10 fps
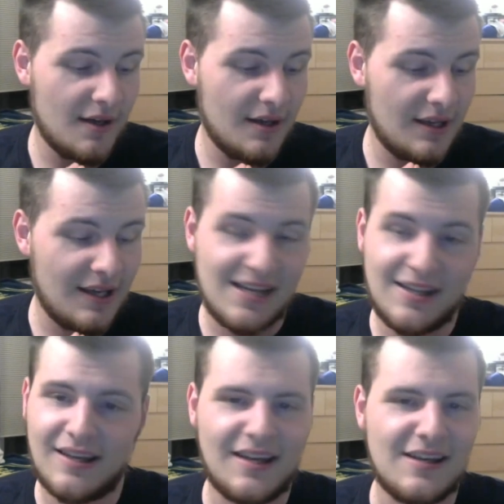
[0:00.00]

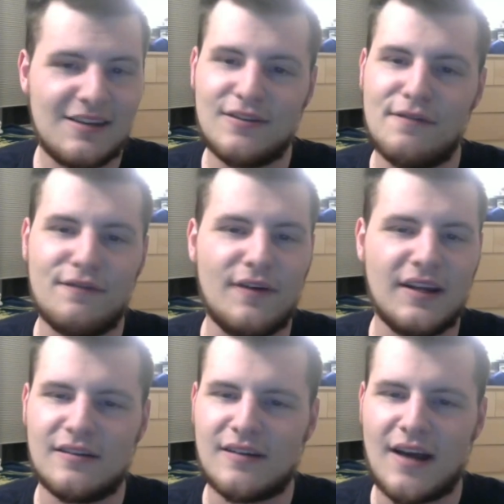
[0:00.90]
he's the
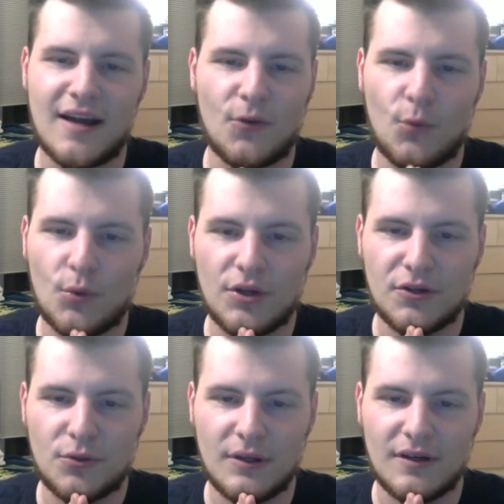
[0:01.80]
funniest guy in the world
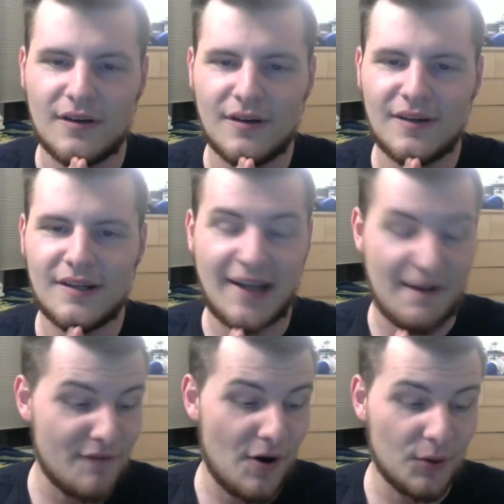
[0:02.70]
on Twitter. Like, I
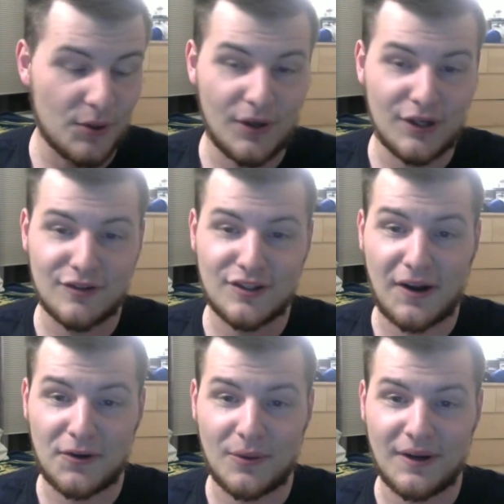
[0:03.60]
follow Tony Jefferson
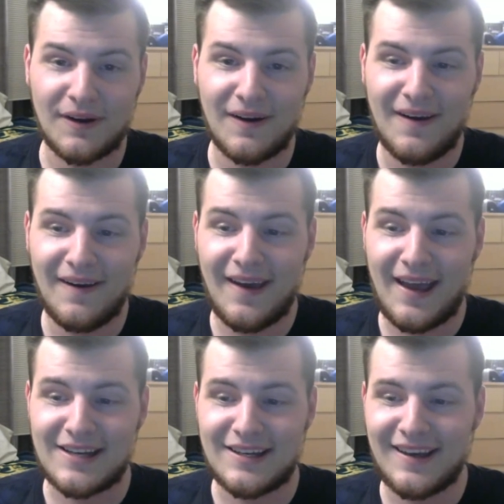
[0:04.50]
on Twitter,
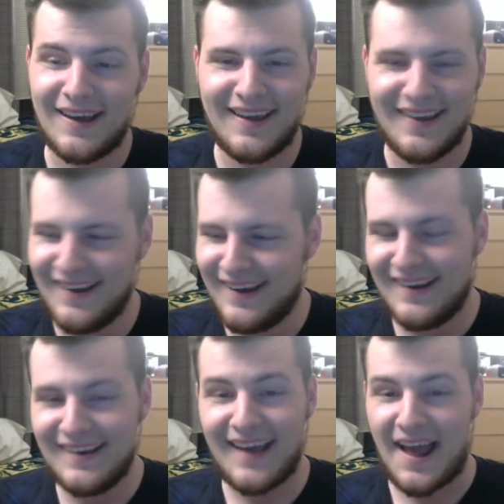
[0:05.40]
and
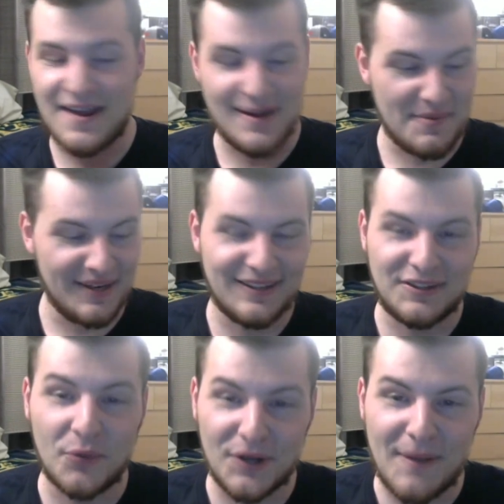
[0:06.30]
I mean his
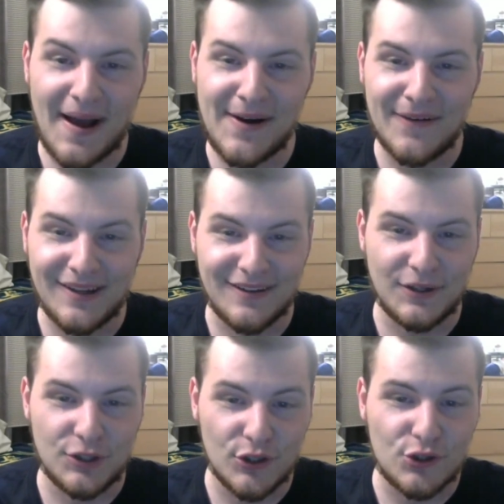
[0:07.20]
Twitter bio is
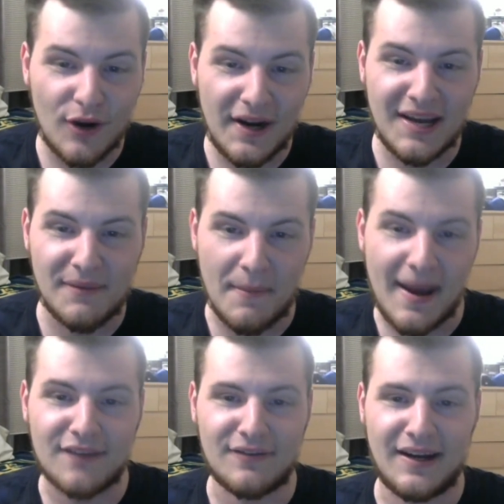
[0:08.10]
just trying to get my
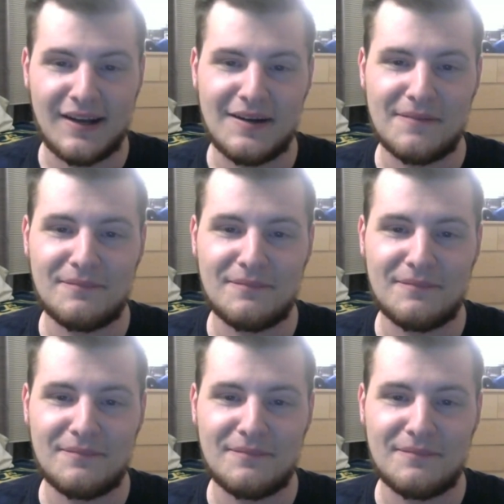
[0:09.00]
Madden rating up.